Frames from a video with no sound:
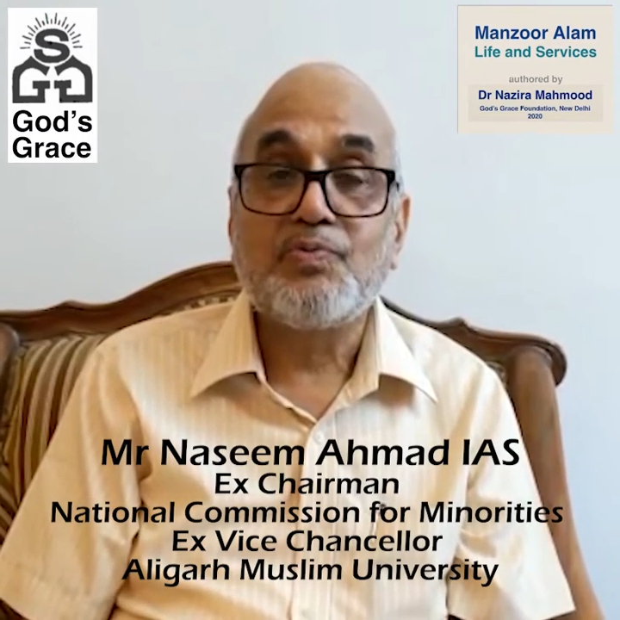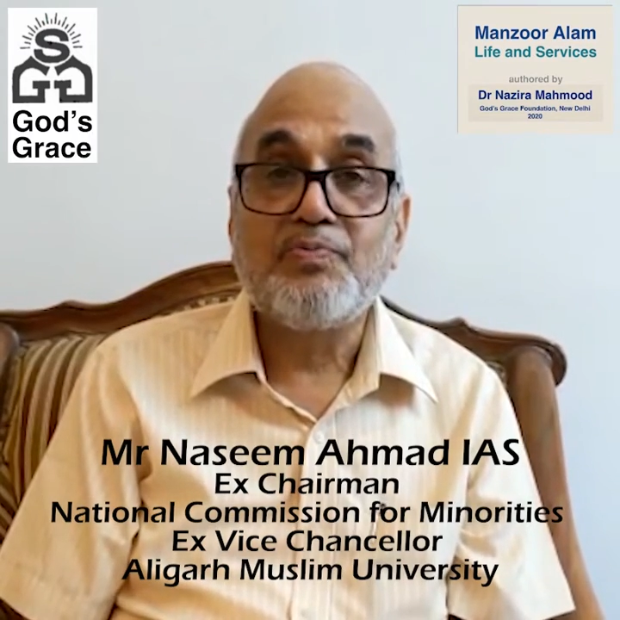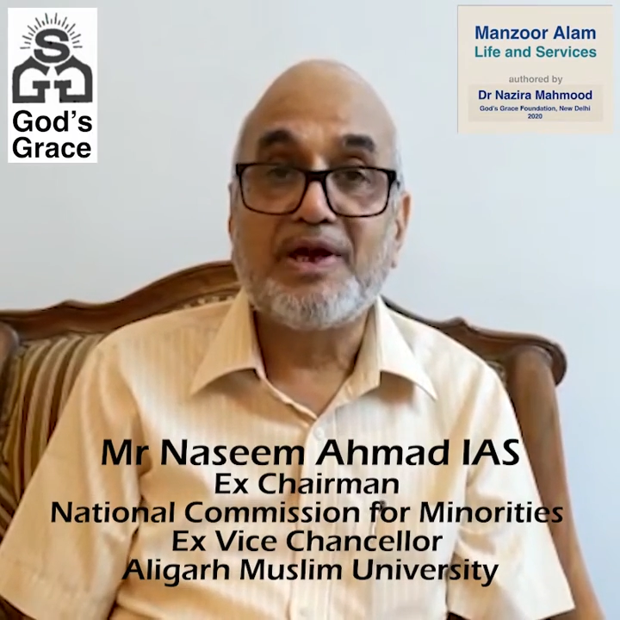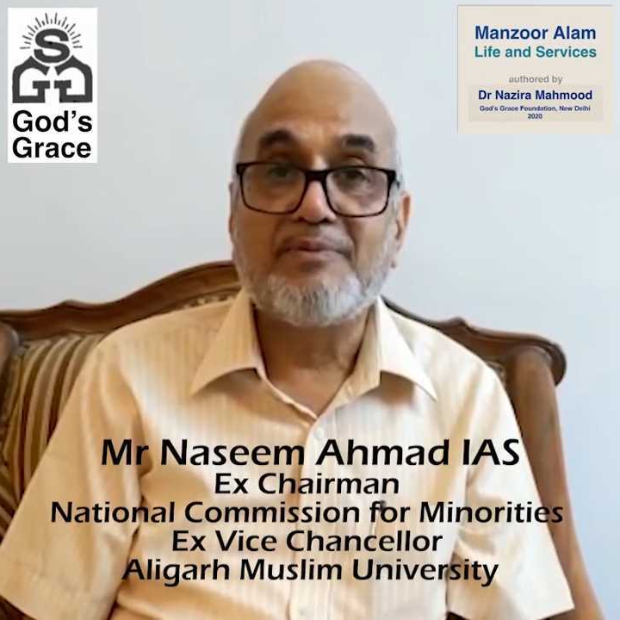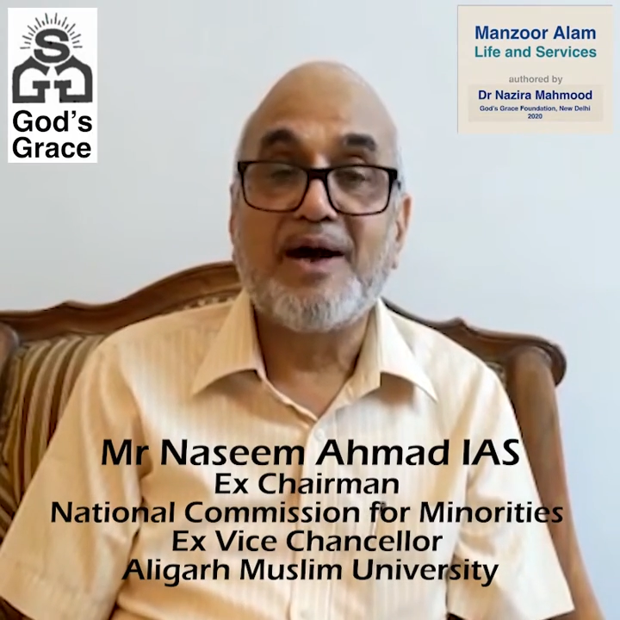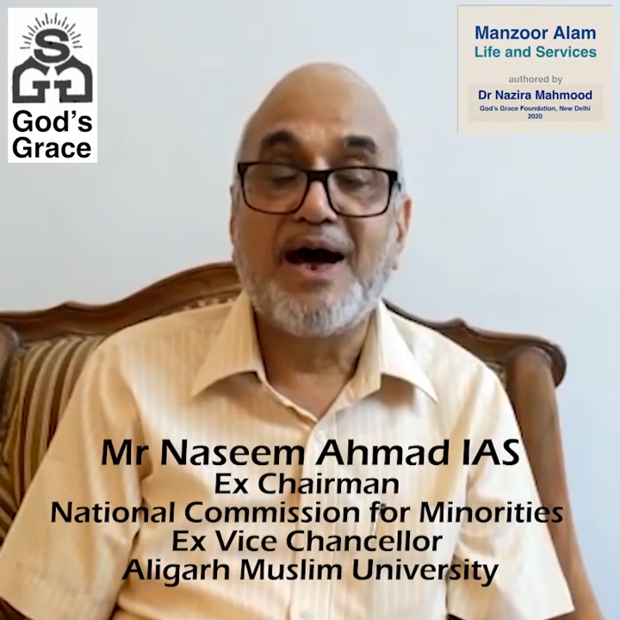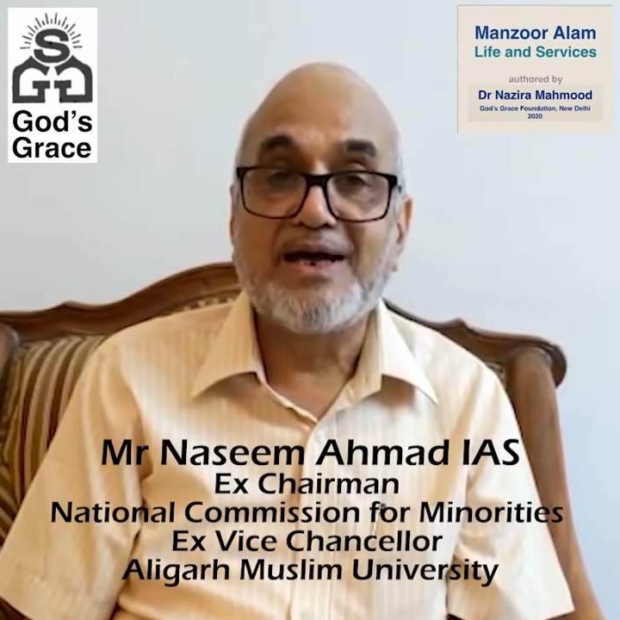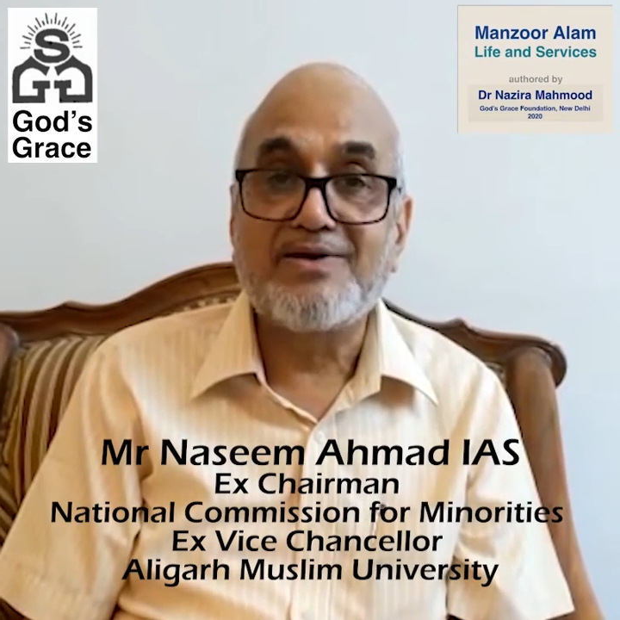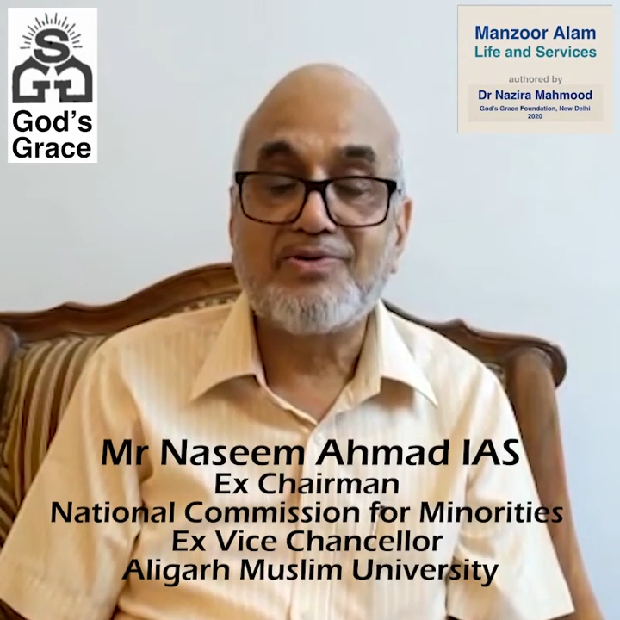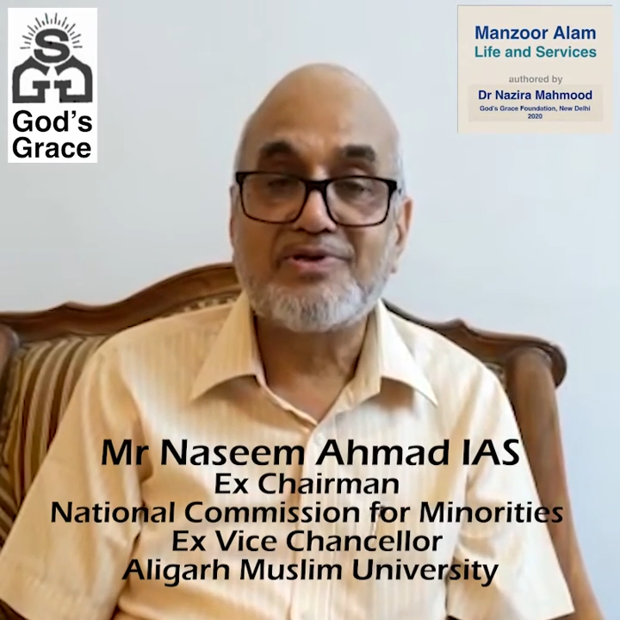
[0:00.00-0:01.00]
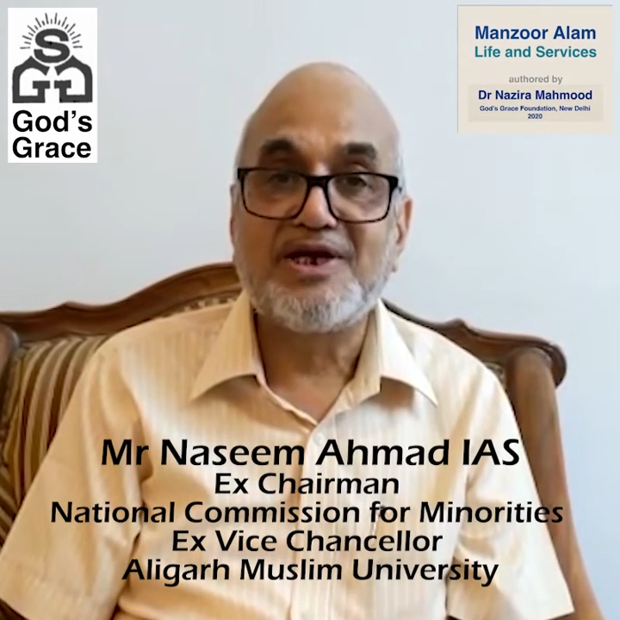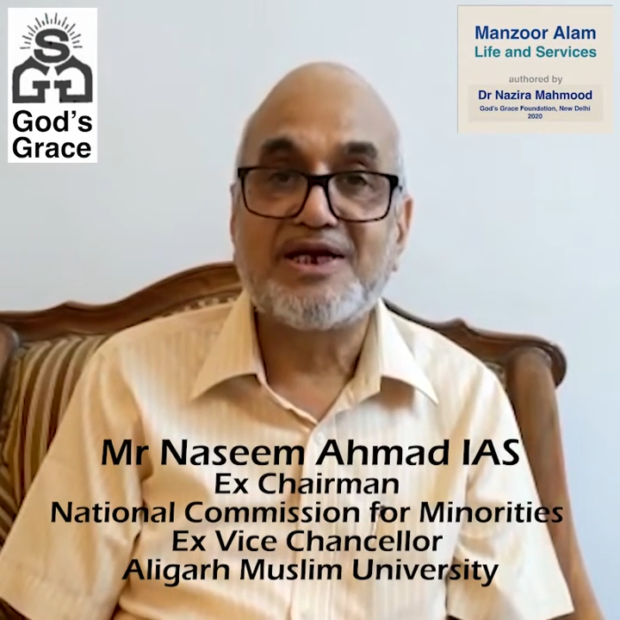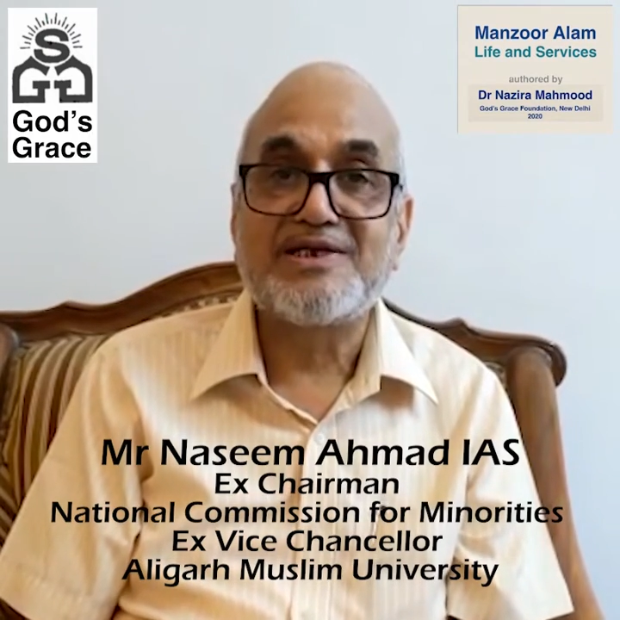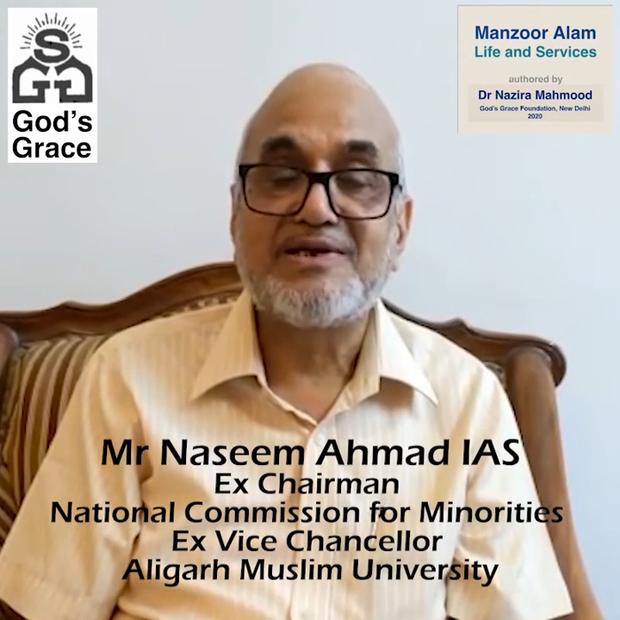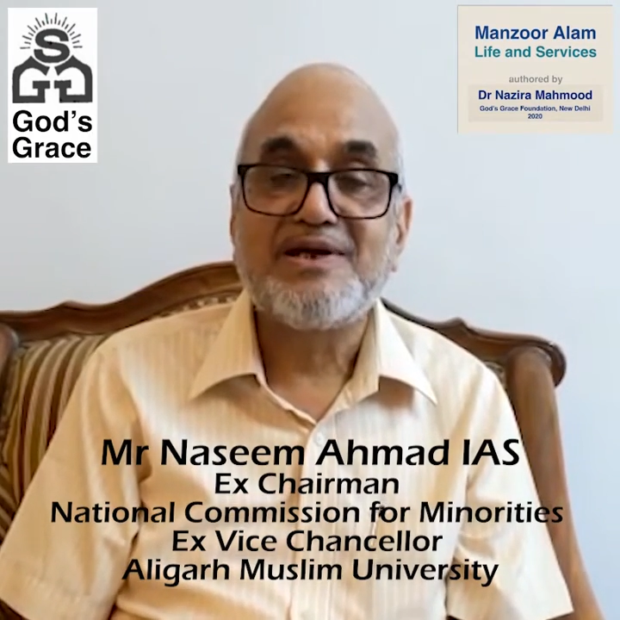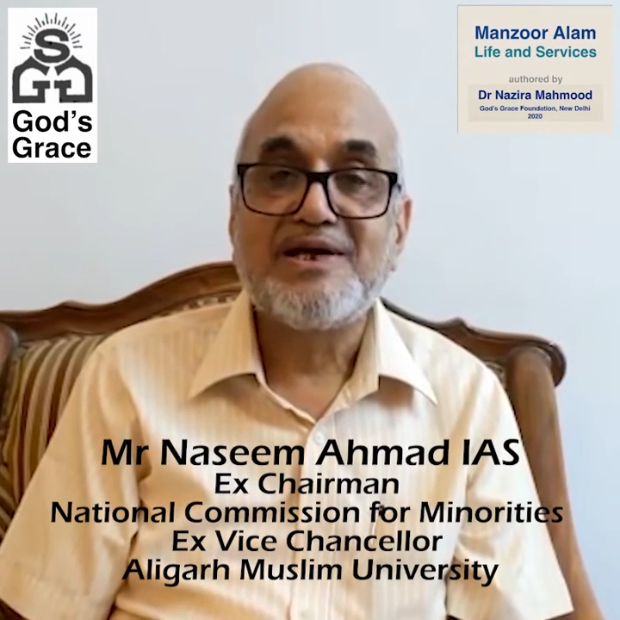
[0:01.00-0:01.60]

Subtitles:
become a High Court judge